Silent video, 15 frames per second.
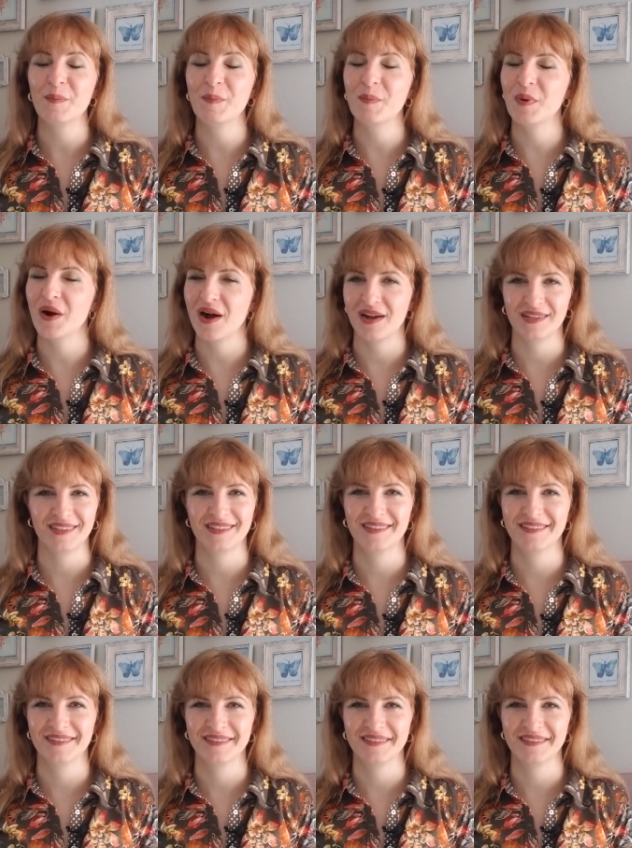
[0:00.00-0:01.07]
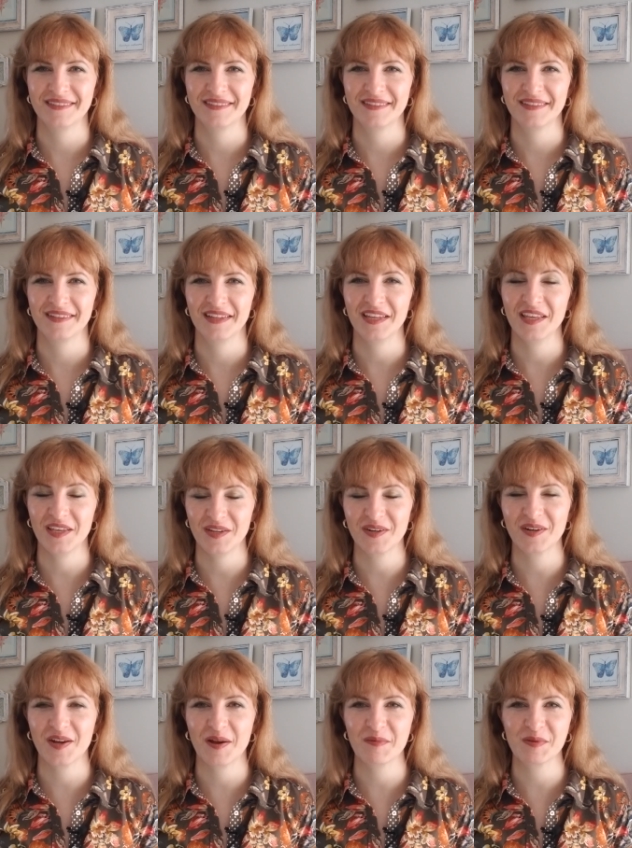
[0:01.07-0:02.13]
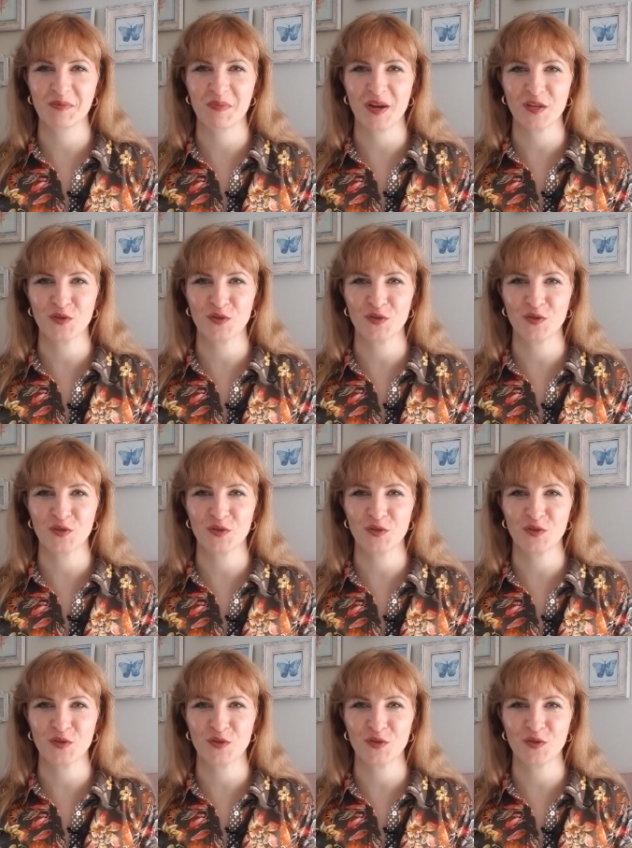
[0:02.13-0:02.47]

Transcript: but here comes my